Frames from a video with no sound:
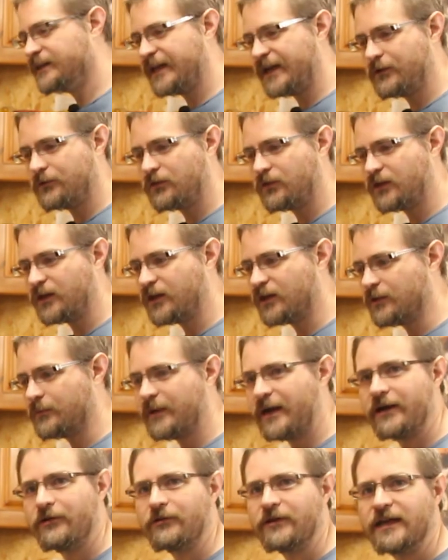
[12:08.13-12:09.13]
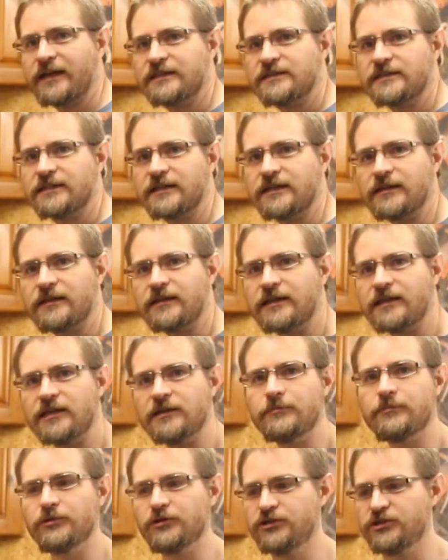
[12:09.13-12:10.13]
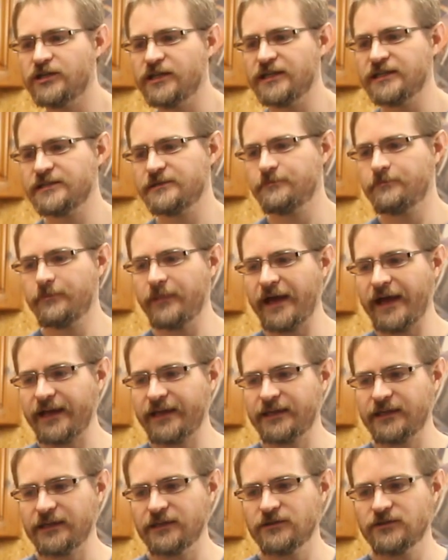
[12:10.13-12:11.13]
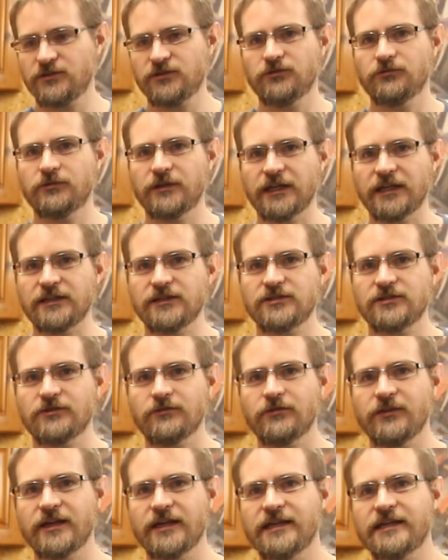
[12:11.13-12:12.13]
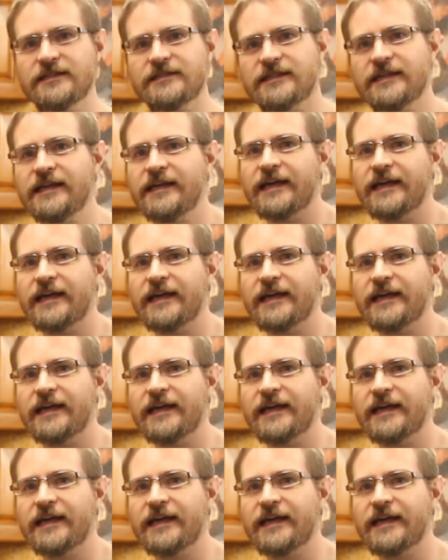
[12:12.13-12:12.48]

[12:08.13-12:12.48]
now think about getting the bushes back installed into these